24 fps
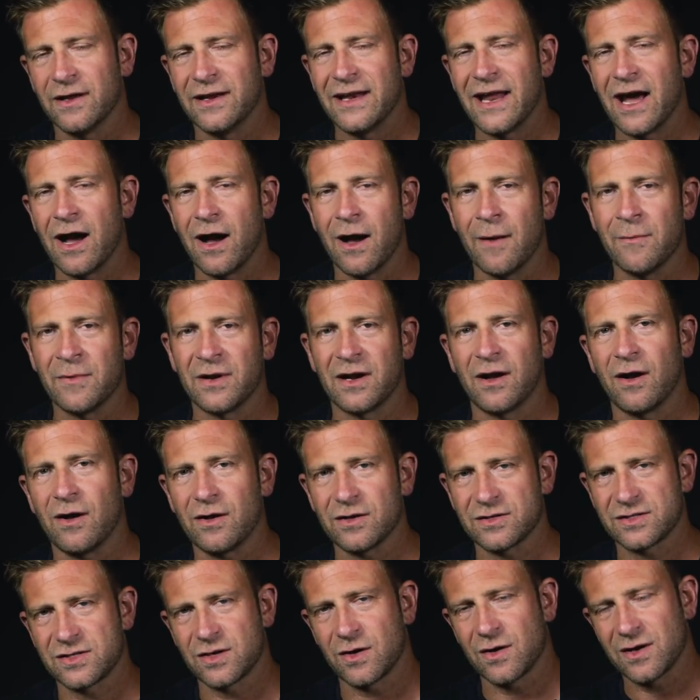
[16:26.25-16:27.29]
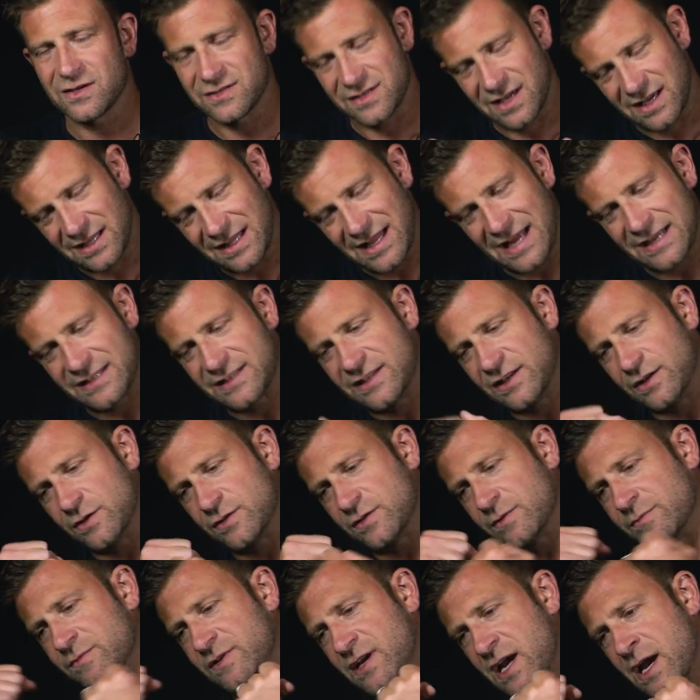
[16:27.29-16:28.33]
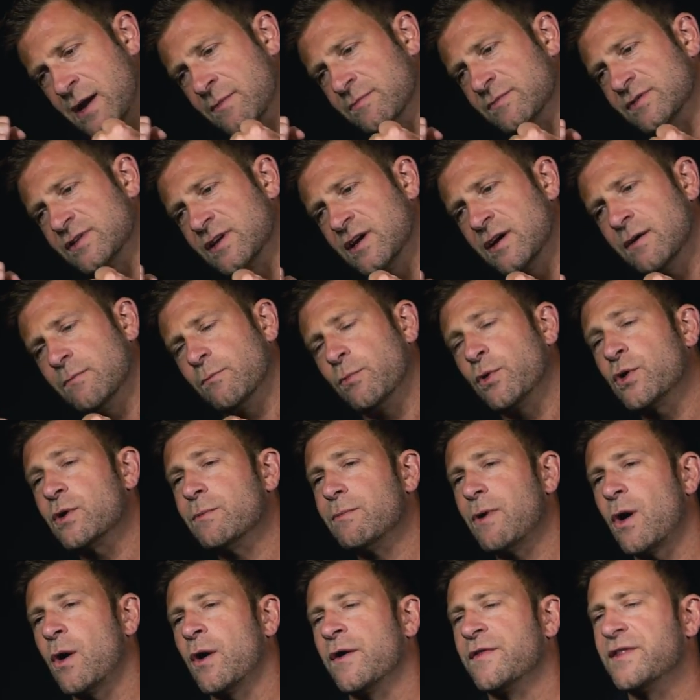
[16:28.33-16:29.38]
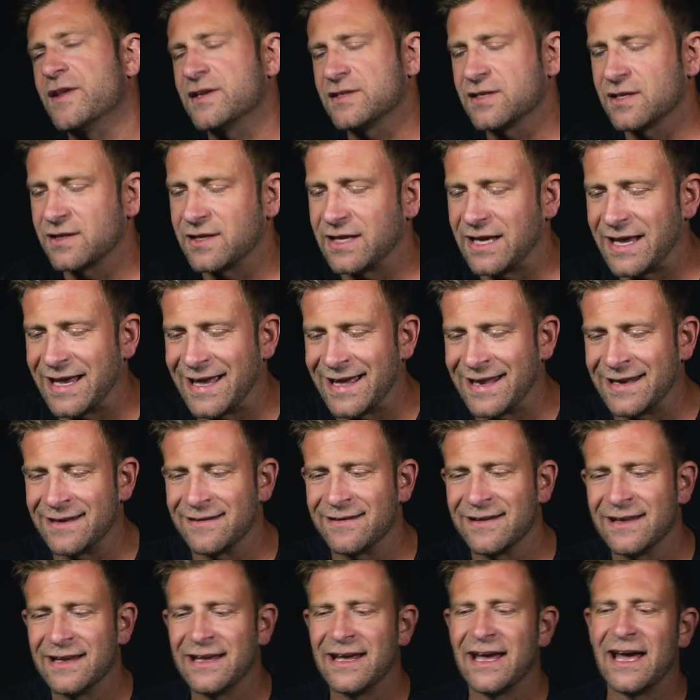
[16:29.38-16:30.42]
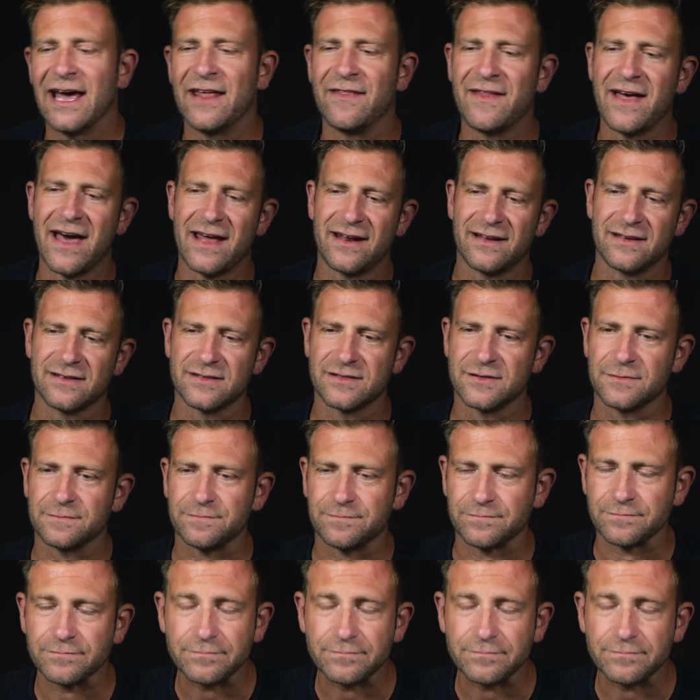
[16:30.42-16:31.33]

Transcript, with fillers: Now I'm gonna also, as I like to do sometimes, put a bow on this at the end, and that is,